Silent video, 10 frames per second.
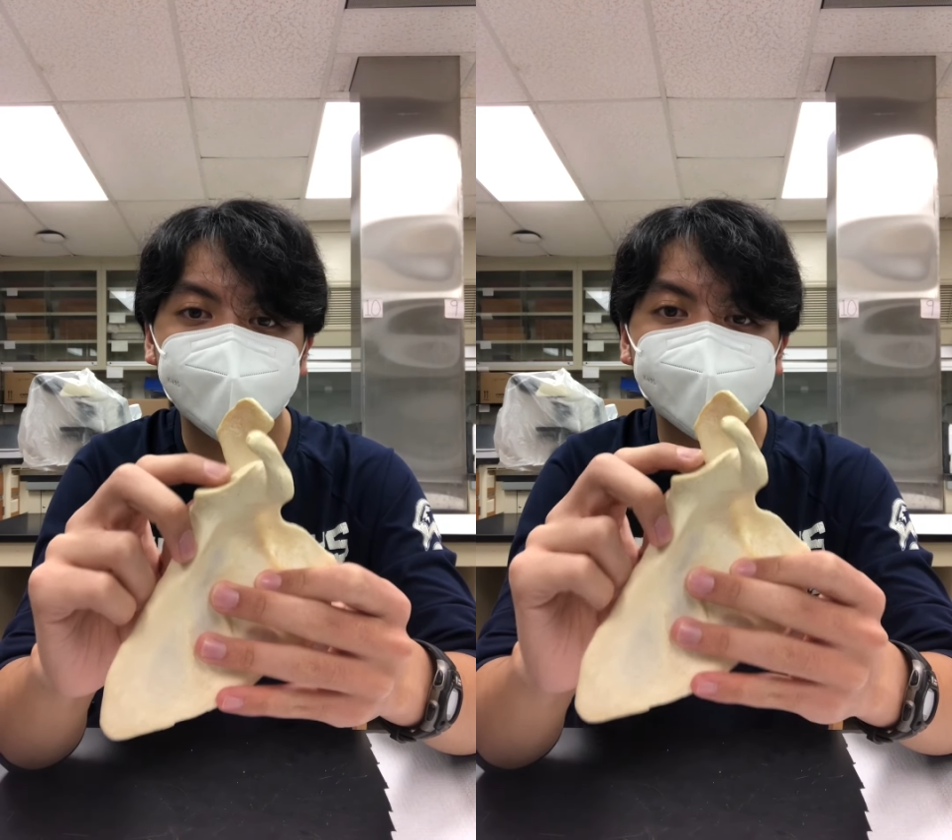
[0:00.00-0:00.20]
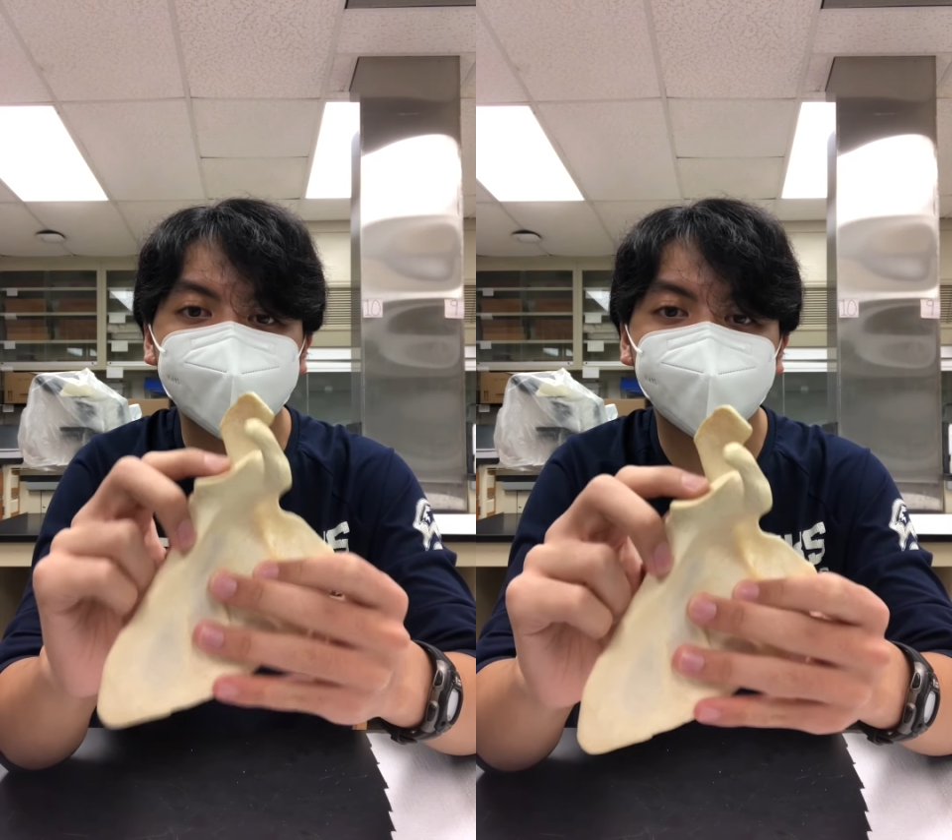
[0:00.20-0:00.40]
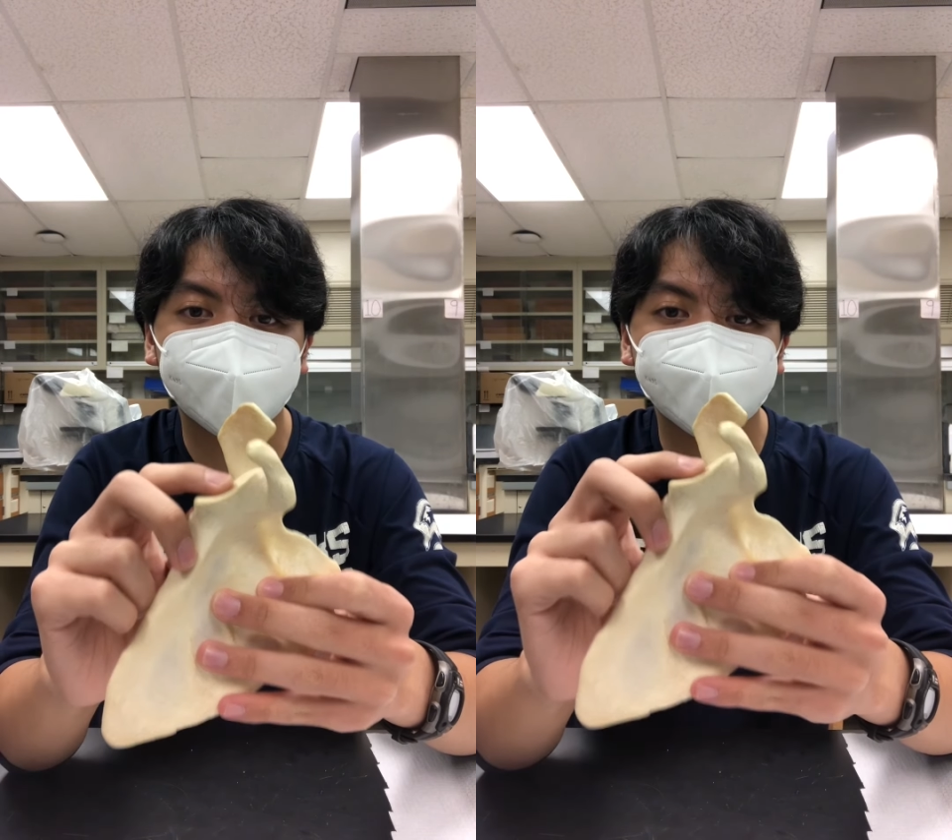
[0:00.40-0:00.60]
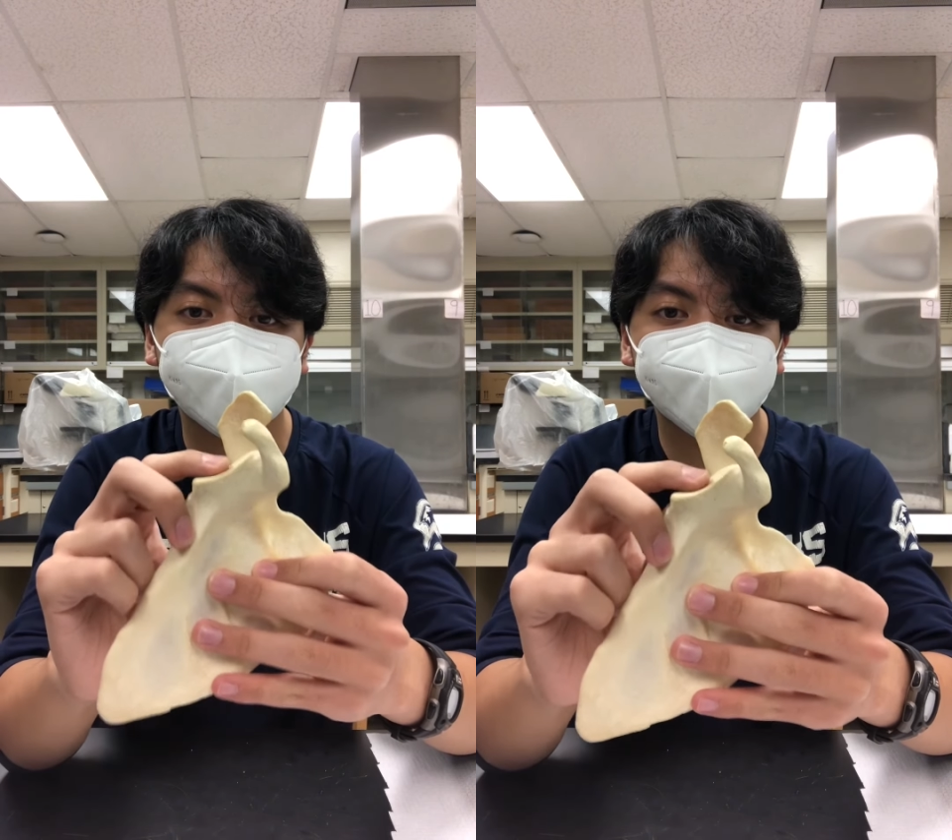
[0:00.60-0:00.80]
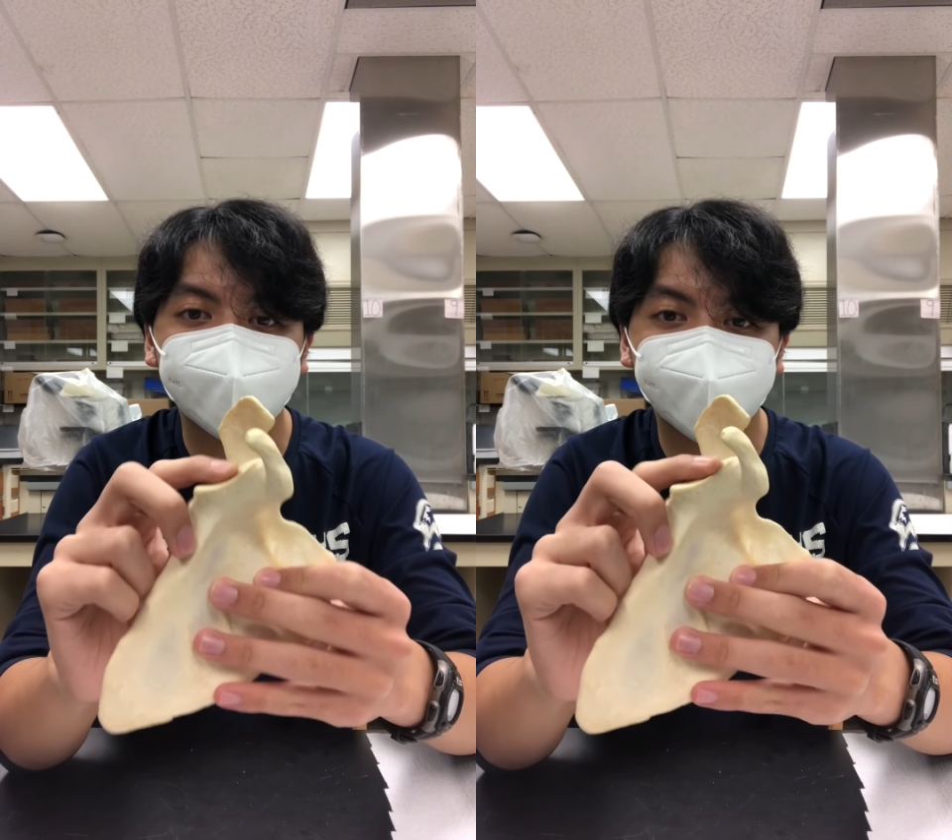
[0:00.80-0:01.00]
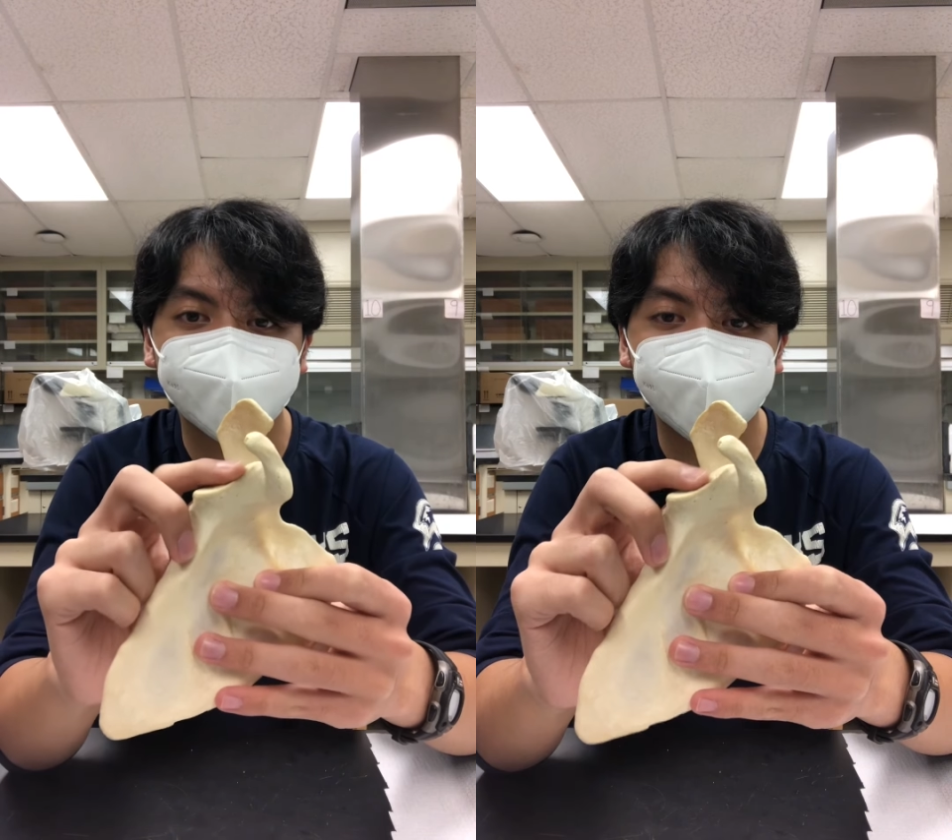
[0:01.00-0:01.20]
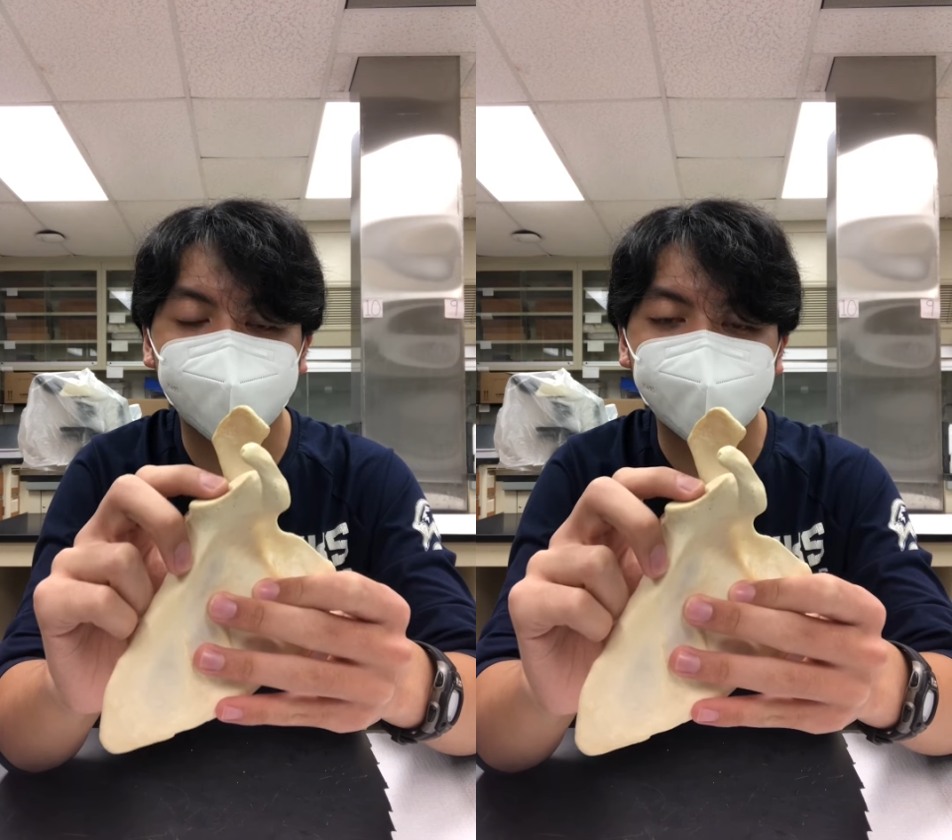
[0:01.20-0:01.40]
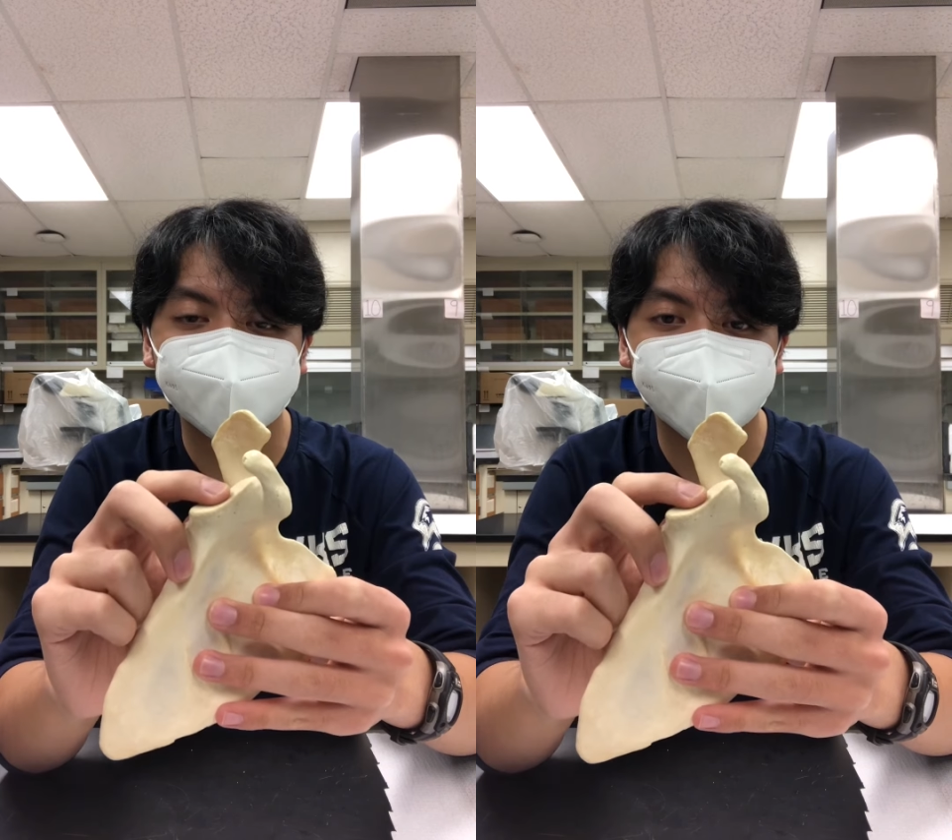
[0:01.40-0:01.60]
called the glenoid
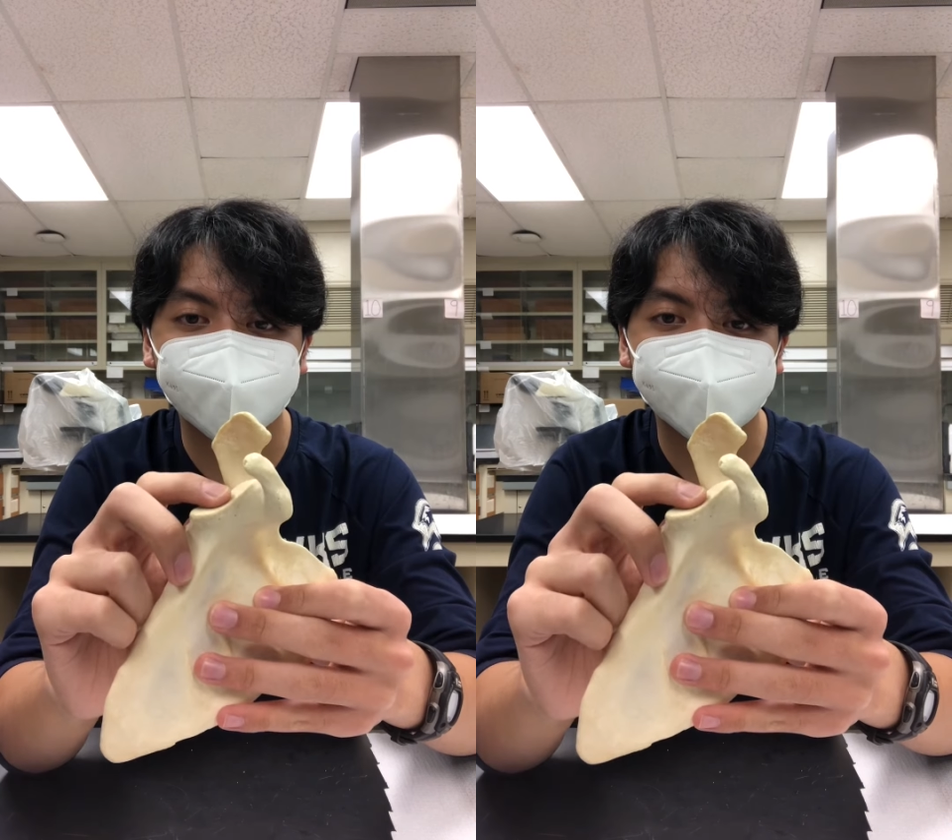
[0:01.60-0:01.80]
cavity.